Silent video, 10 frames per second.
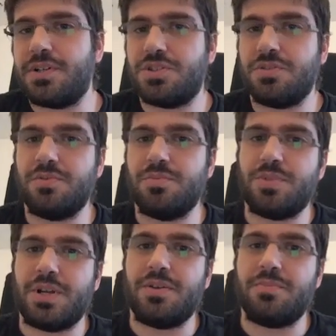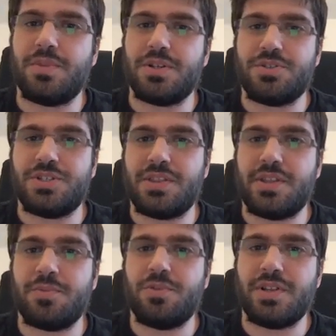So as you said,
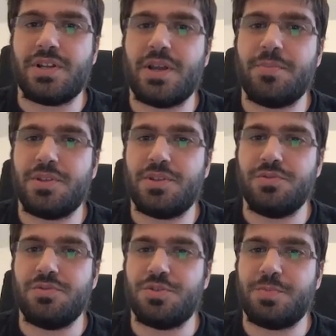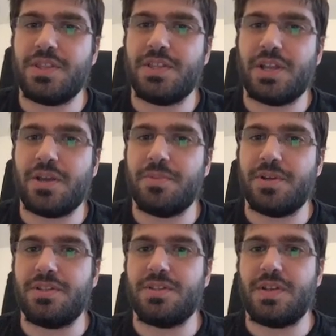they're more than happy to spend the time
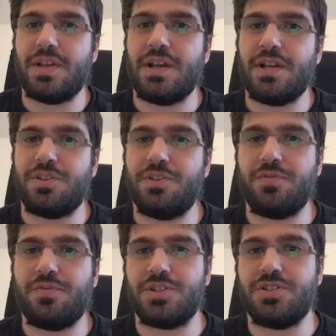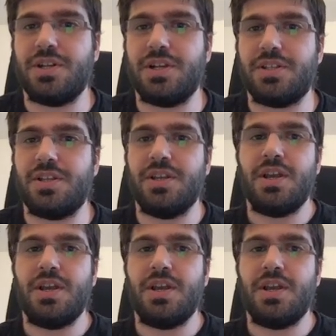and add new functionality,